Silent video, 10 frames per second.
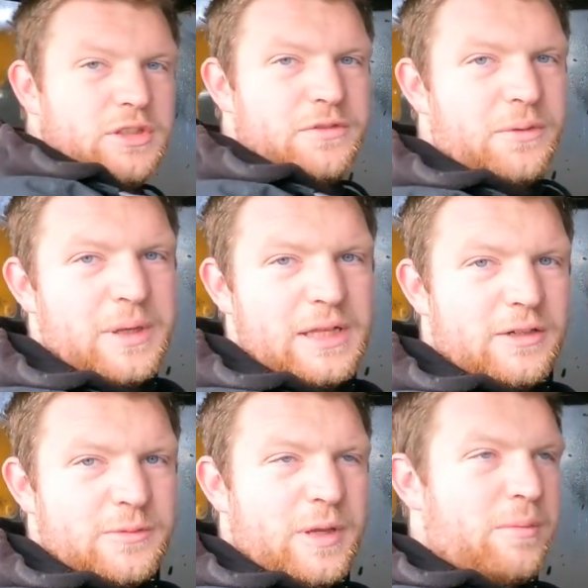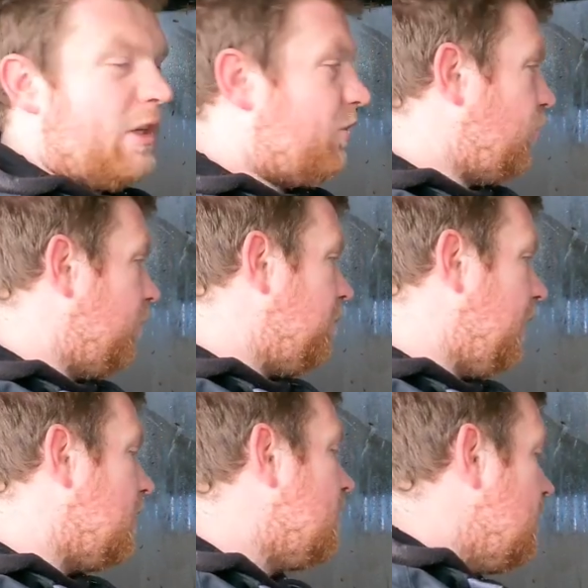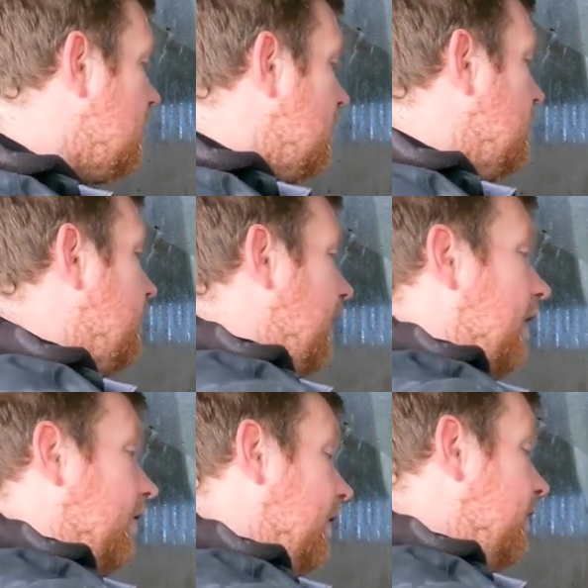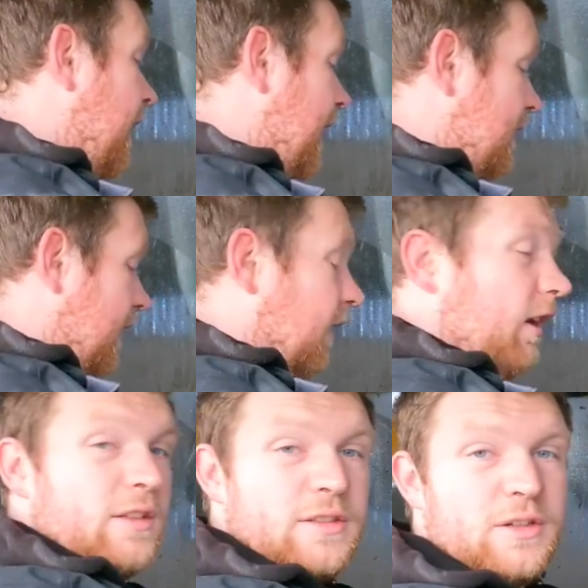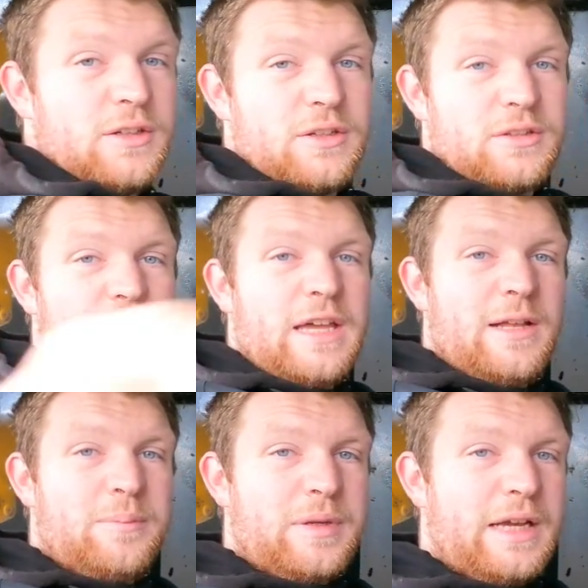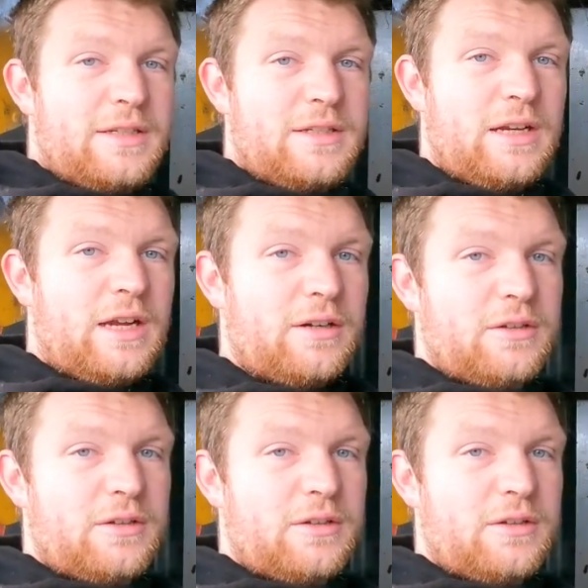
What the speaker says: as familiar as maybe it should be. Phil flies it, and also it doesn't help that our